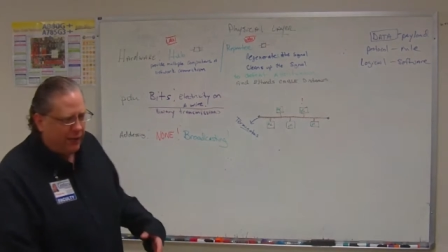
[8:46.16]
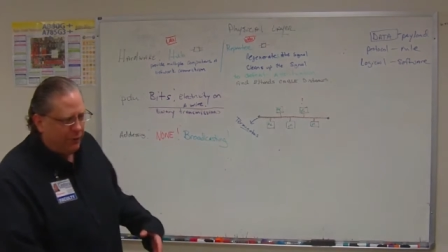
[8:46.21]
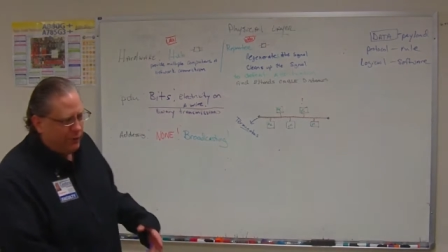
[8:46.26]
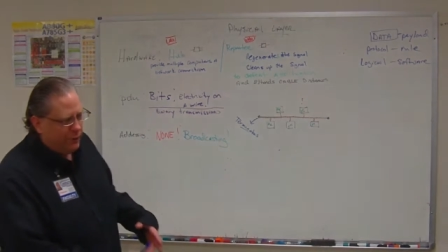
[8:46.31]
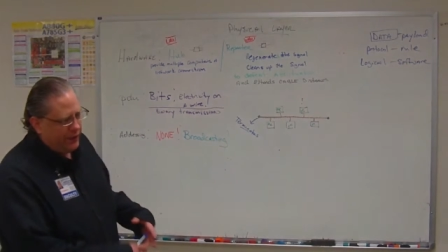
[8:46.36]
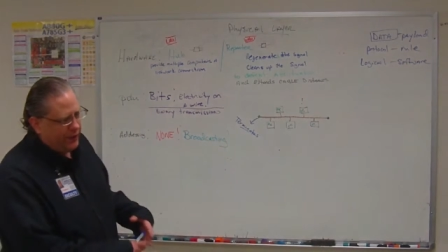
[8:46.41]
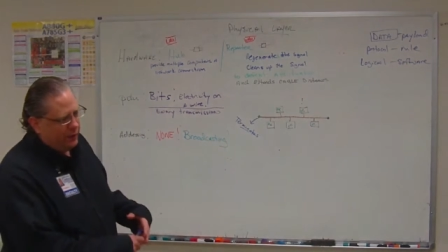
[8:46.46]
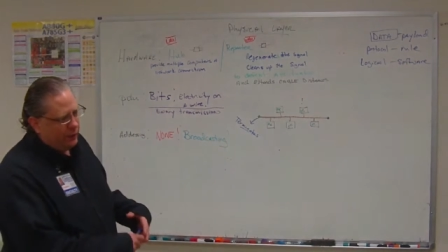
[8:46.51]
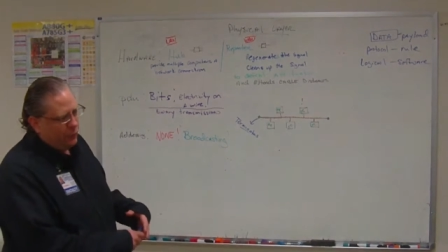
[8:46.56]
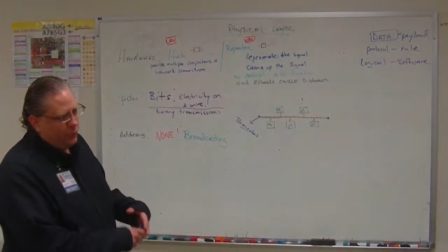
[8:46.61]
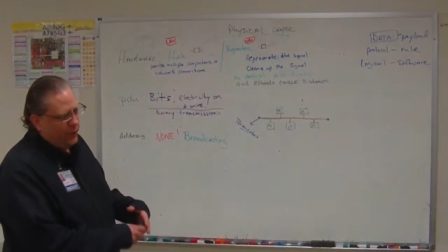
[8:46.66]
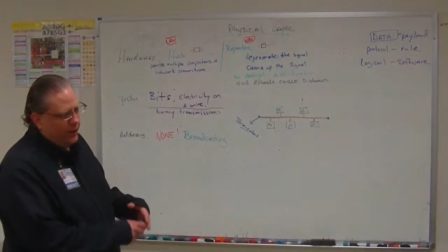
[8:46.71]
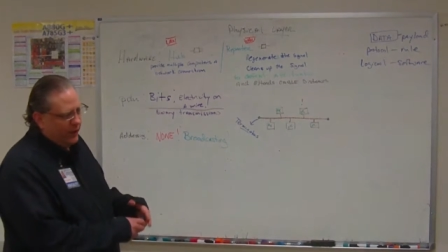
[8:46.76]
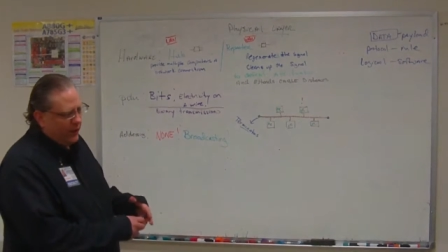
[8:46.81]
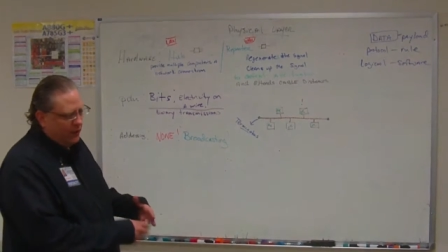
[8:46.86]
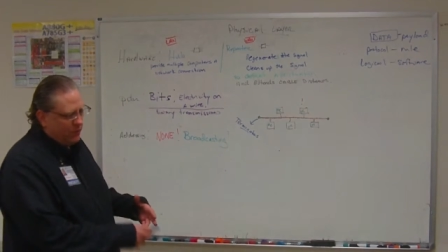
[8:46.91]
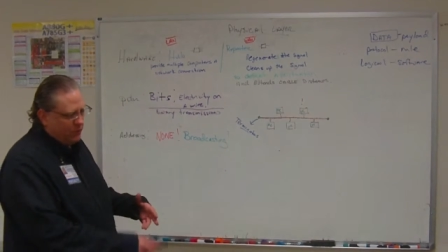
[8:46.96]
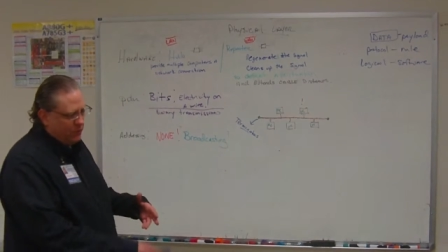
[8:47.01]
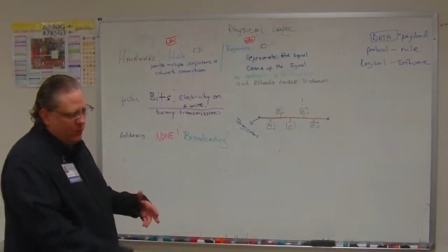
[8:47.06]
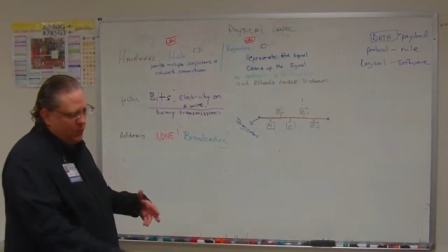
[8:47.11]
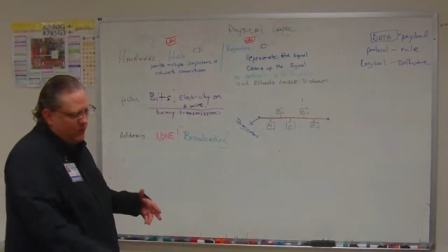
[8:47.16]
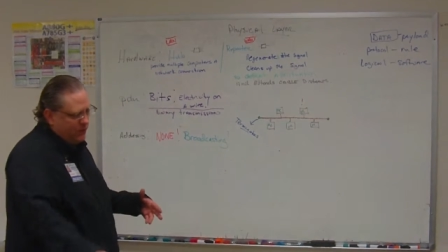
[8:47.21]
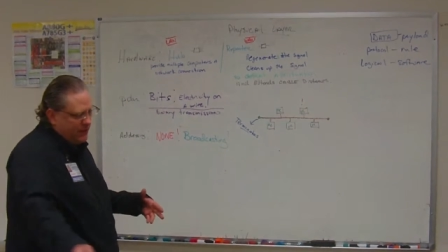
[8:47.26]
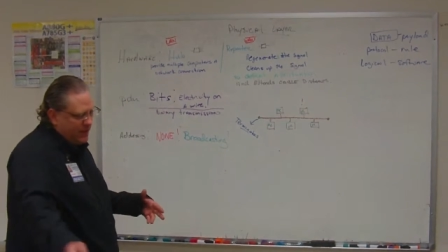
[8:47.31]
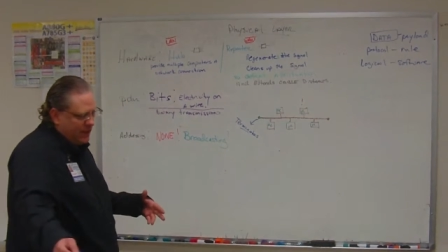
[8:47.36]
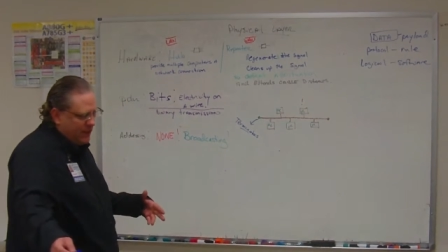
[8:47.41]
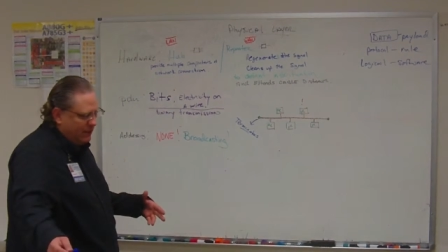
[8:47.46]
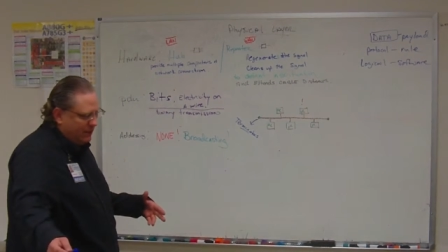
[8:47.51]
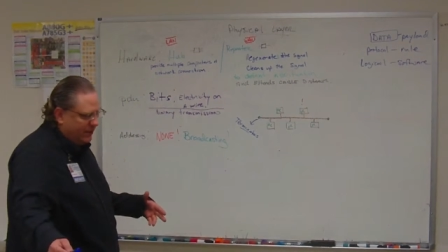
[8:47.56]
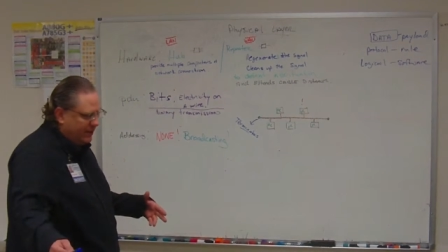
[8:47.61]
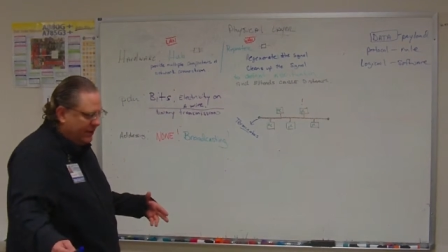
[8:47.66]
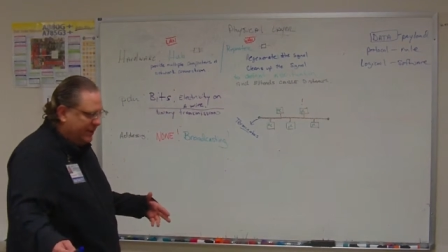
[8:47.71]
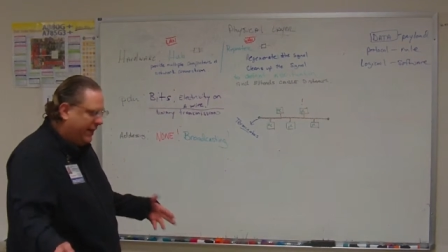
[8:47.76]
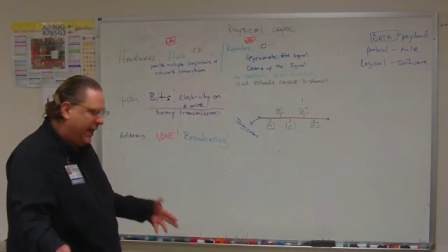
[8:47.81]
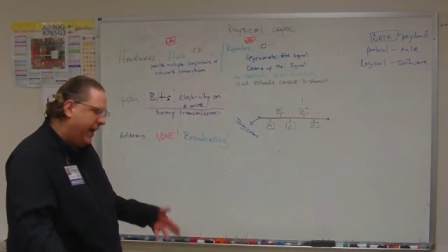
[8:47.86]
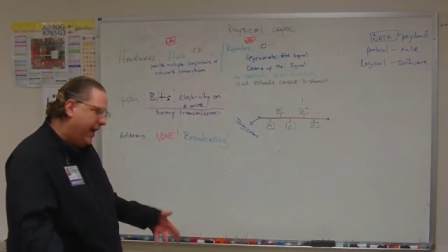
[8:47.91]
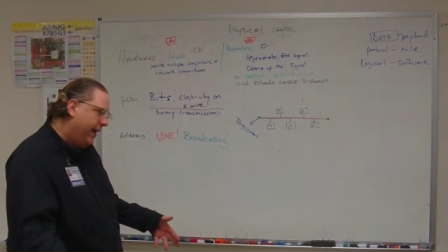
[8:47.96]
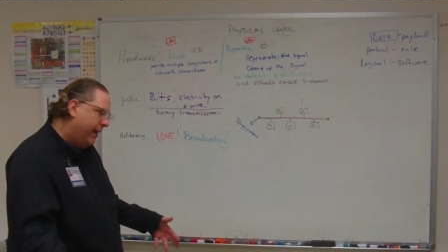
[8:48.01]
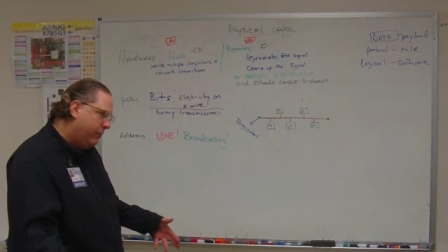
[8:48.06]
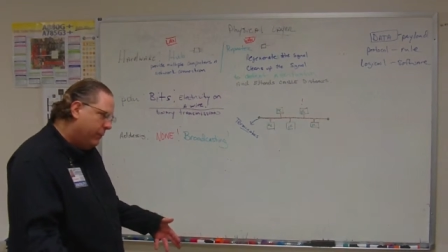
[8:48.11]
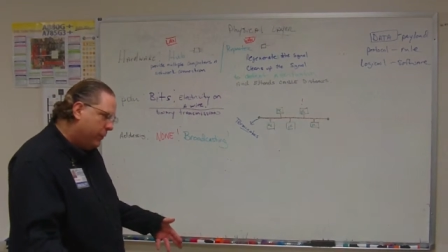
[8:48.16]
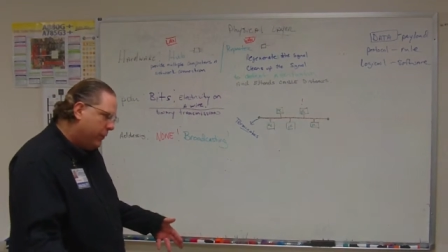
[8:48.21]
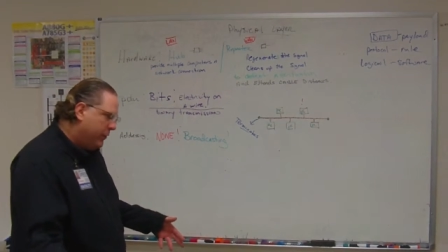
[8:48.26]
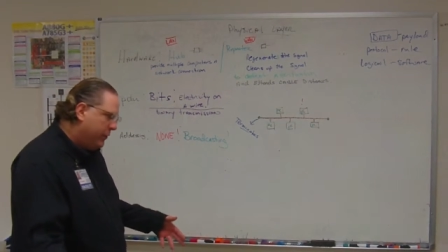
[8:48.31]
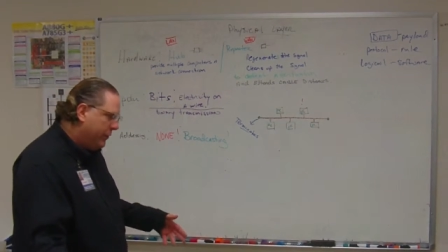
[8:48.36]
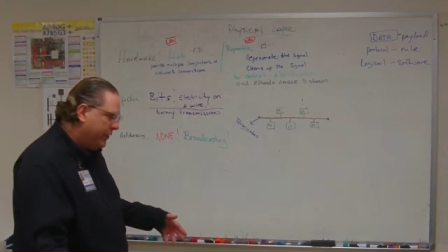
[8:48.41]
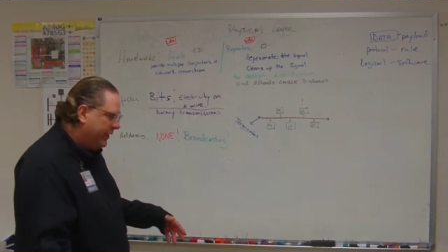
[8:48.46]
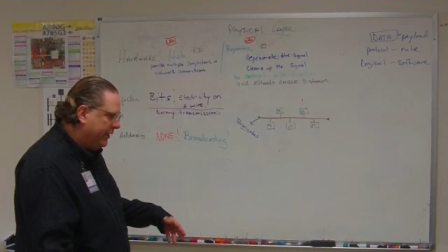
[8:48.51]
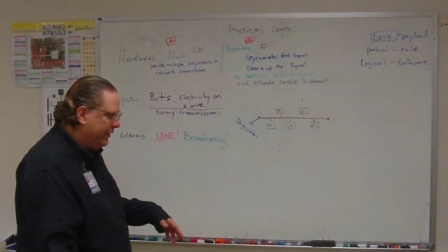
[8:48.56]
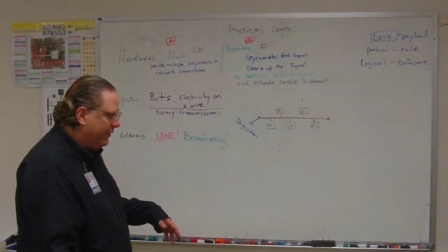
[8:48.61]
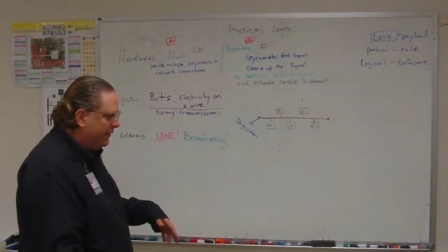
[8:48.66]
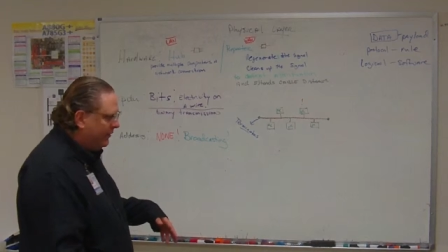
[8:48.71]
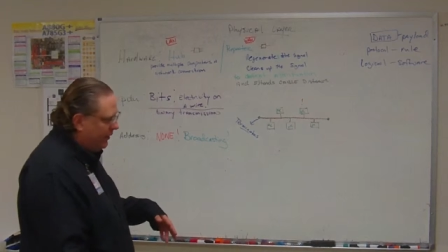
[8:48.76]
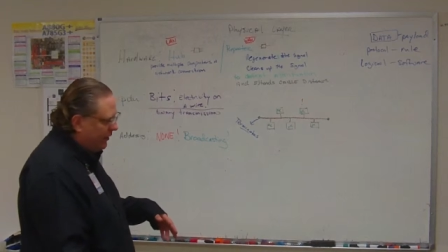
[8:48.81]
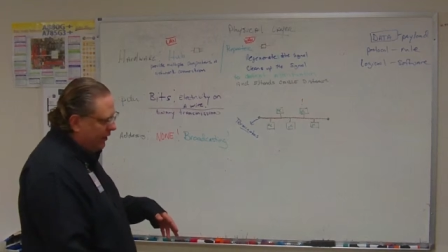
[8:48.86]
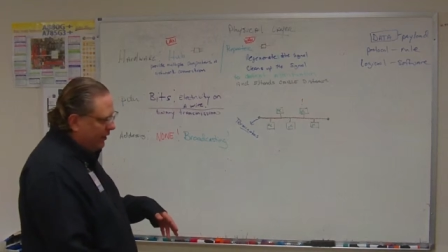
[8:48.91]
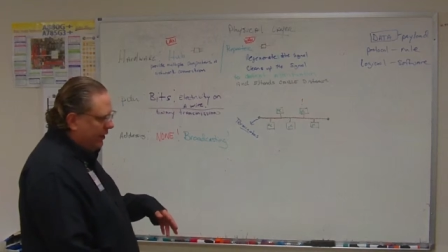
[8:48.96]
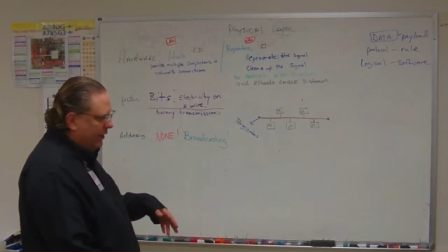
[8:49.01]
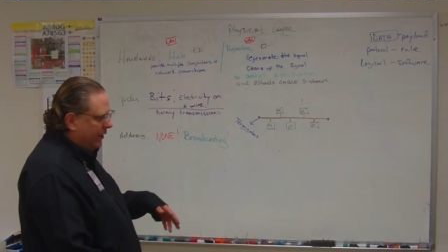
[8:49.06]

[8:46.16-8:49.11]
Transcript: when it moves down this cable and your